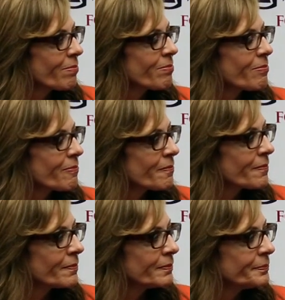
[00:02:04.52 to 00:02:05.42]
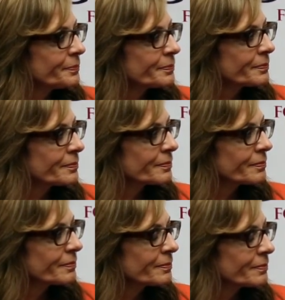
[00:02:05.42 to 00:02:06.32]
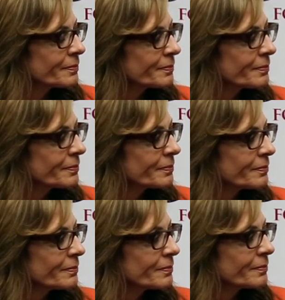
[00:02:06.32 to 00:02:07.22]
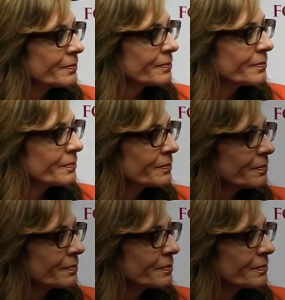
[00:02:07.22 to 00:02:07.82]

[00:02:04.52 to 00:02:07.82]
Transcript: The person shown says nothing.